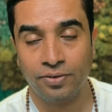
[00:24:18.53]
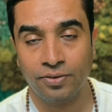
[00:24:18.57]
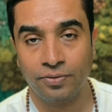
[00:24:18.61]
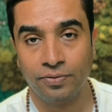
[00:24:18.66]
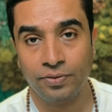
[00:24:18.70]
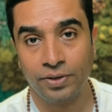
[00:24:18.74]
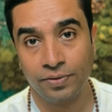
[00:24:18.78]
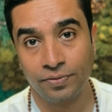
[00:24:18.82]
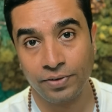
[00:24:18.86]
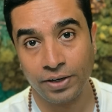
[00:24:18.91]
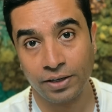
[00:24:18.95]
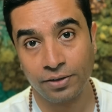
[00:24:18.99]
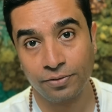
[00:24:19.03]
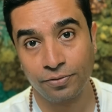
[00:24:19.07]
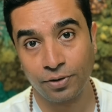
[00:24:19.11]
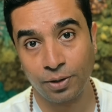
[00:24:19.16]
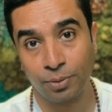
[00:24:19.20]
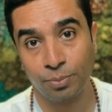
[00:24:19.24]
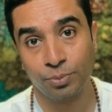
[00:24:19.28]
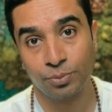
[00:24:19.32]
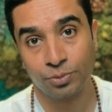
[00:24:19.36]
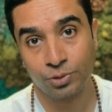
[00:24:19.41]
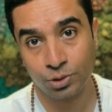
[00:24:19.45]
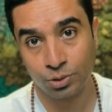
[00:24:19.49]
We went
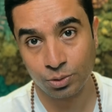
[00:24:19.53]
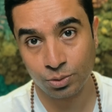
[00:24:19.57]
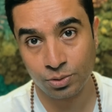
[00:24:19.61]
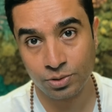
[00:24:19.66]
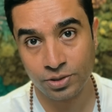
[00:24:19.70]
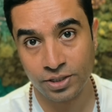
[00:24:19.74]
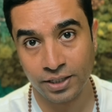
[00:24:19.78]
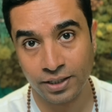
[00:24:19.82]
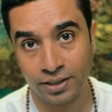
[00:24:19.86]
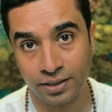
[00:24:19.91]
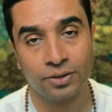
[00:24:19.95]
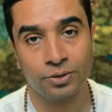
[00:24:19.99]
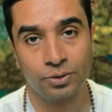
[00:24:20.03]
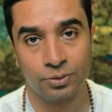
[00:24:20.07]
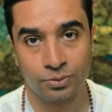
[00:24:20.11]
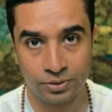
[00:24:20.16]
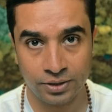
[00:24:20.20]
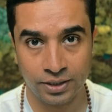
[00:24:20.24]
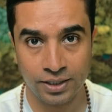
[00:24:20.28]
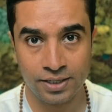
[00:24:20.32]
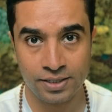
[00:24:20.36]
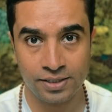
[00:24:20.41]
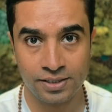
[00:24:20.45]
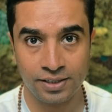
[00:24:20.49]
from 2G to
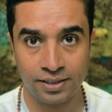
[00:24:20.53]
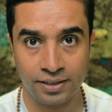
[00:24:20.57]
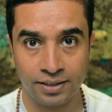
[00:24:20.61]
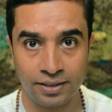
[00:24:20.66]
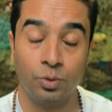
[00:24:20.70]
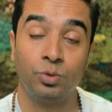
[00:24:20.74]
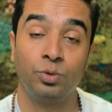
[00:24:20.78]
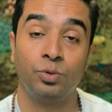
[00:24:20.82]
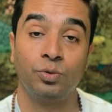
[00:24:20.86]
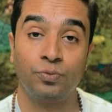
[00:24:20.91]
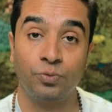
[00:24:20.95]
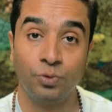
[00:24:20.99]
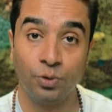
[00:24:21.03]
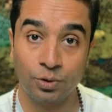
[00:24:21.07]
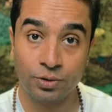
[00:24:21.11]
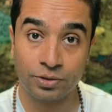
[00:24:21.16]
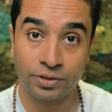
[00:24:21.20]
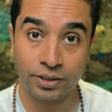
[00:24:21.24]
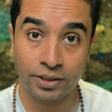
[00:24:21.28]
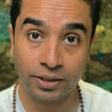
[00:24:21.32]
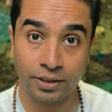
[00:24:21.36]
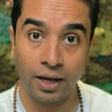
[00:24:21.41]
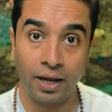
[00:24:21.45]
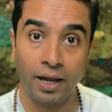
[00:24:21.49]
3G to
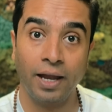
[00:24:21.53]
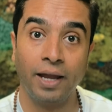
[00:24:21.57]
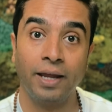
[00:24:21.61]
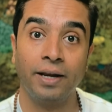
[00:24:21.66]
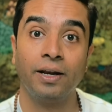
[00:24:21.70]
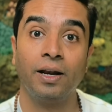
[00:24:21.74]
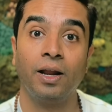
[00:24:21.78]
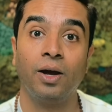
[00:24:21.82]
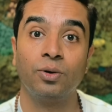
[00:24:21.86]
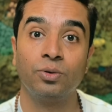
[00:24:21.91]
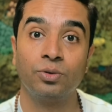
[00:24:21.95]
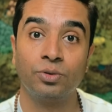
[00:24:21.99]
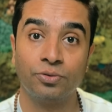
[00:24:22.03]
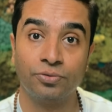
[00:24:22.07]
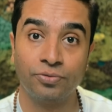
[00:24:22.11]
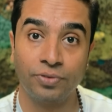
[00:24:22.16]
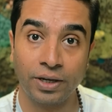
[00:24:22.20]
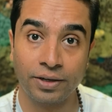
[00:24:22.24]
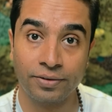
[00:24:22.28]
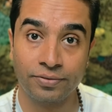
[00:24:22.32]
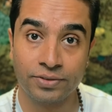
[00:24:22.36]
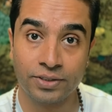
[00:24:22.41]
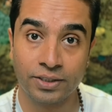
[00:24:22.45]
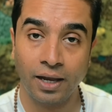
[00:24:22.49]
4G and now to
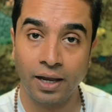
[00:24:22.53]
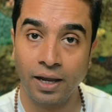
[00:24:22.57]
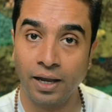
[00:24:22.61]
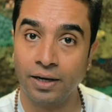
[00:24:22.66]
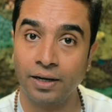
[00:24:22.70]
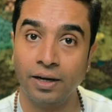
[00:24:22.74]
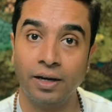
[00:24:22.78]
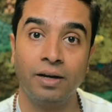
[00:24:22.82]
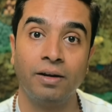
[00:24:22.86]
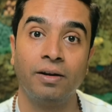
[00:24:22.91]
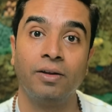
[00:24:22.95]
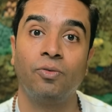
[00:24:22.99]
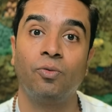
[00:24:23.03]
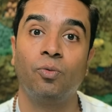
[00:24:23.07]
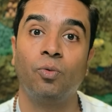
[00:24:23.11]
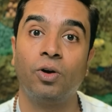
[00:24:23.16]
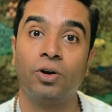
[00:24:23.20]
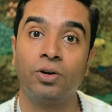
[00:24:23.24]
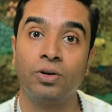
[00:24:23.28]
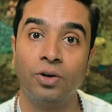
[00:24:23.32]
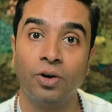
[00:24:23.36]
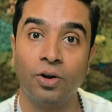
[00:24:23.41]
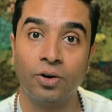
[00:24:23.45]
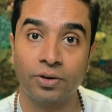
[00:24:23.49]
5G and
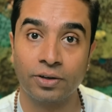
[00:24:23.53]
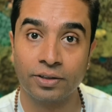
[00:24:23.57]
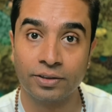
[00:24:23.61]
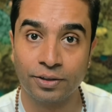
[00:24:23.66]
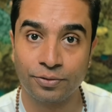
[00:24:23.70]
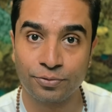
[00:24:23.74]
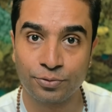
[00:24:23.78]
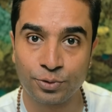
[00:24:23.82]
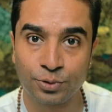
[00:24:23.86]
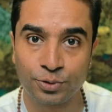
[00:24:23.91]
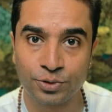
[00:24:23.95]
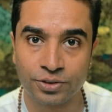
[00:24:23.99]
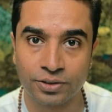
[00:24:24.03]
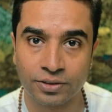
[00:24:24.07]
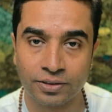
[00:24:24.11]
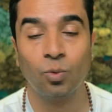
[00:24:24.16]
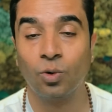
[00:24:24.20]
whatnot in the future.